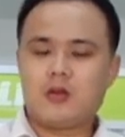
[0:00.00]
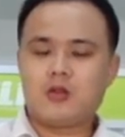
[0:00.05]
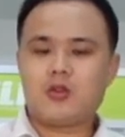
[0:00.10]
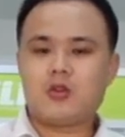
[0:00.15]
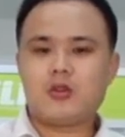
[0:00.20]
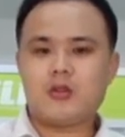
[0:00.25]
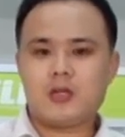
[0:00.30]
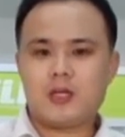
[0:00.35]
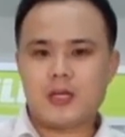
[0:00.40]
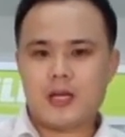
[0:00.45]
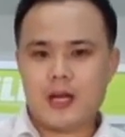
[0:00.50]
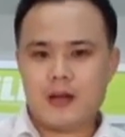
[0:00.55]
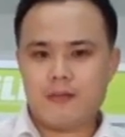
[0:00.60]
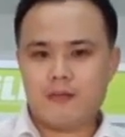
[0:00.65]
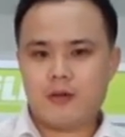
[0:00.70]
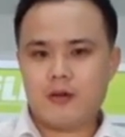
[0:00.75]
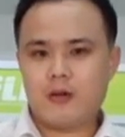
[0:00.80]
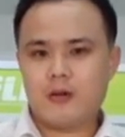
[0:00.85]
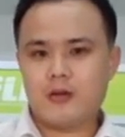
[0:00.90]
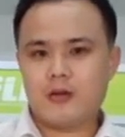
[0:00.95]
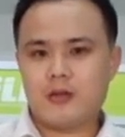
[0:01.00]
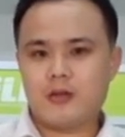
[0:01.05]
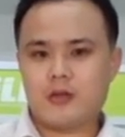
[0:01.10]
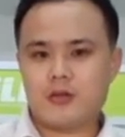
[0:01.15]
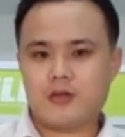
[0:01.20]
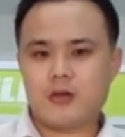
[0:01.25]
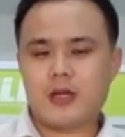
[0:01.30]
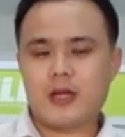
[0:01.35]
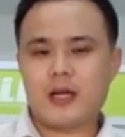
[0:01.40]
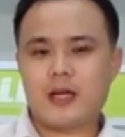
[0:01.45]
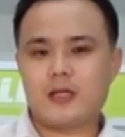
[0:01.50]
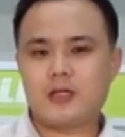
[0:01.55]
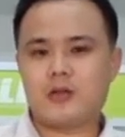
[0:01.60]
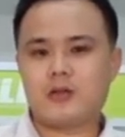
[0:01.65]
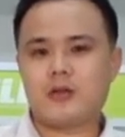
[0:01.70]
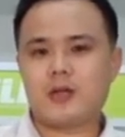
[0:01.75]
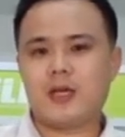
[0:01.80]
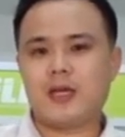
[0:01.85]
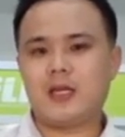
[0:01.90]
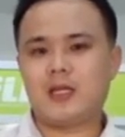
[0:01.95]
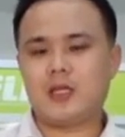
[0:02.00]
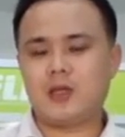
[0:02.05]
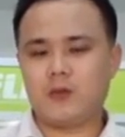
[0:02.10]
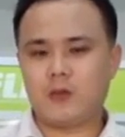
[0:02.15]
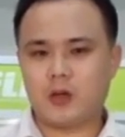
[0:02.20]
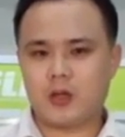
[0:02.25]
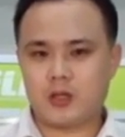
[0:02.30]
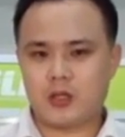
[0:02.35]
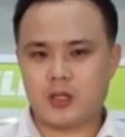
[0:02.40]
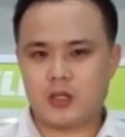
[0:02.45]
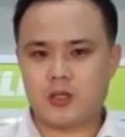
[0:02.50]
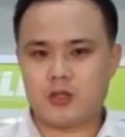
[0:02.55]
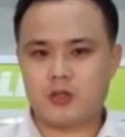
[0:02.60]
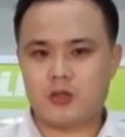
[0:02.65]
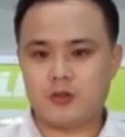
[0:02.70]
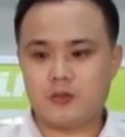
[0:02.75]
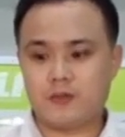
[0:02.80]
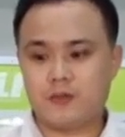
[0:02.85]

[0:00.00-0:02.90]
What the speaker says: 20 ampere, 380 wattage.